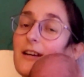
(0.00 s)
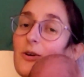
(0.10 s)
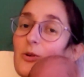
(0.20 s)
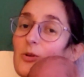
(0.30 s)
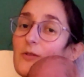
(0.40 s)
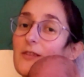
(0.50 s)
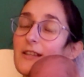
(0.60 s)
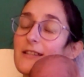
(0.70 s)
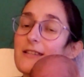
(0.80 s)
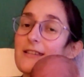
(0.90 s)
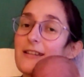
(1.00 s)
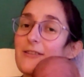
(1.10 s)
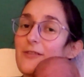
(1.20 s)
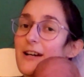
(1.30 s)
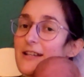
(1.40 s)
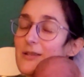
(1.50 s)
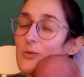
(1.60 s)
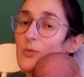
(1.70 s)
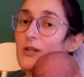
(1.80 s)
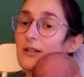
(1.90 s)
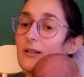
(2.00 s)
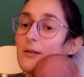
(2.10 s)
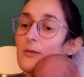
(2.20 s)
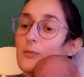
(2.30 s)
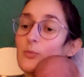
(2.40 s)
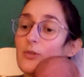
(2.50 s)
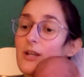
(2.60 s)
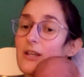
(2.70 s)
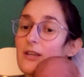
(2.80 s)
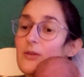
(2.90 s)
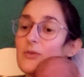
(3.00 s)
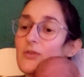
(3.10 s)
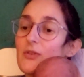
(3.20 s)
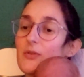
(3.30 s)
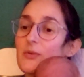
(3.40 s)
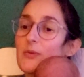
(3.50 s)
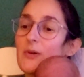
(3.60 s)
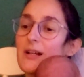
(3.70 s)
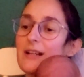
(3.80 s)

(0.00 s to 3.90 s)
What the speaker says: all of this advice will bring you to